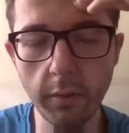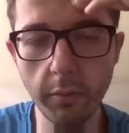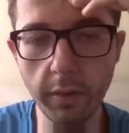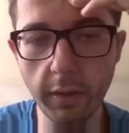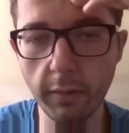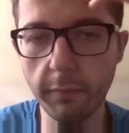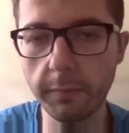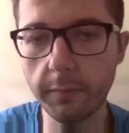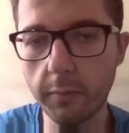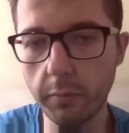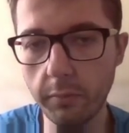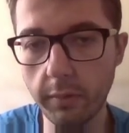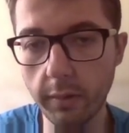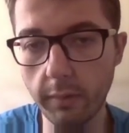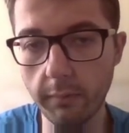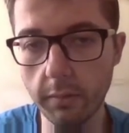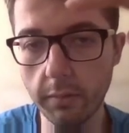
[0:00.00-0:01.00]
You have
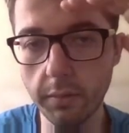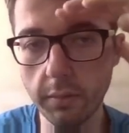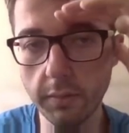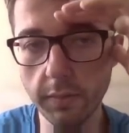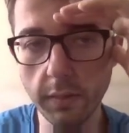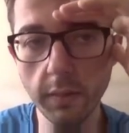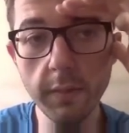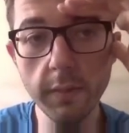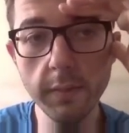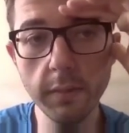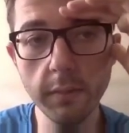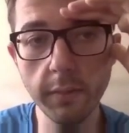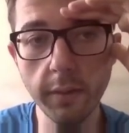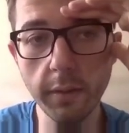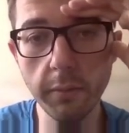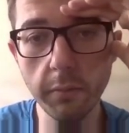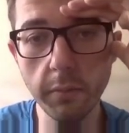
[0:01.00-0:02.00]
two divergences,
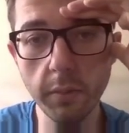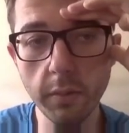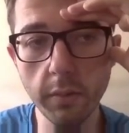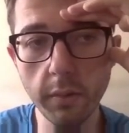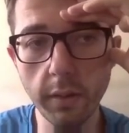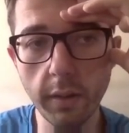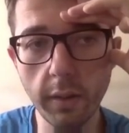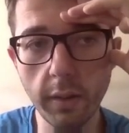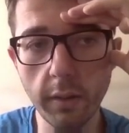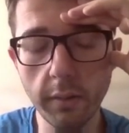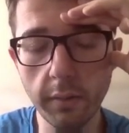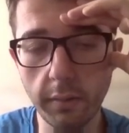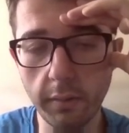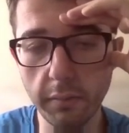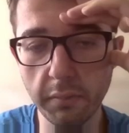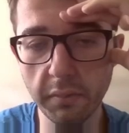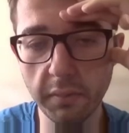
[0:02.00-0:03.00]
regular and
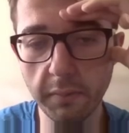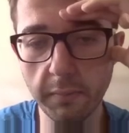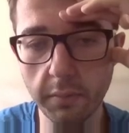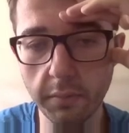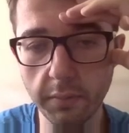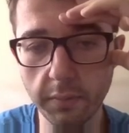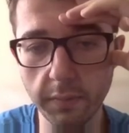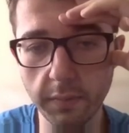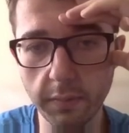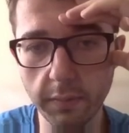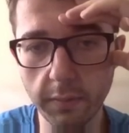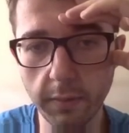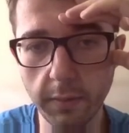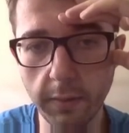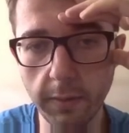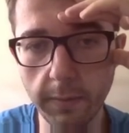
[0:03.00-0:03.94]
hidden divergences.